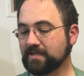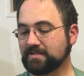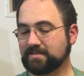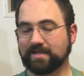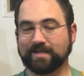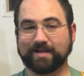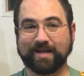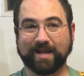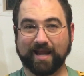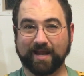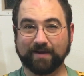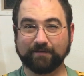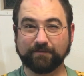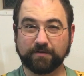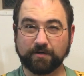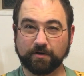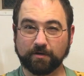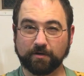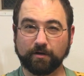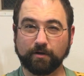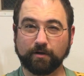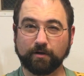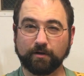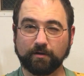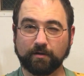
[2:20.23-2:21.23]
is a lot
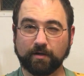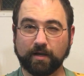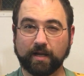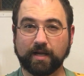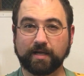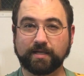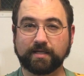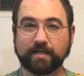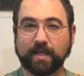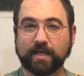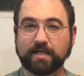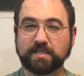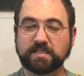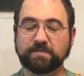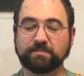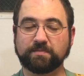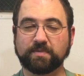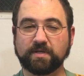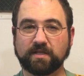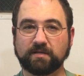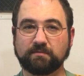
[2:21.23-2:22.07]
heavier, and it takes a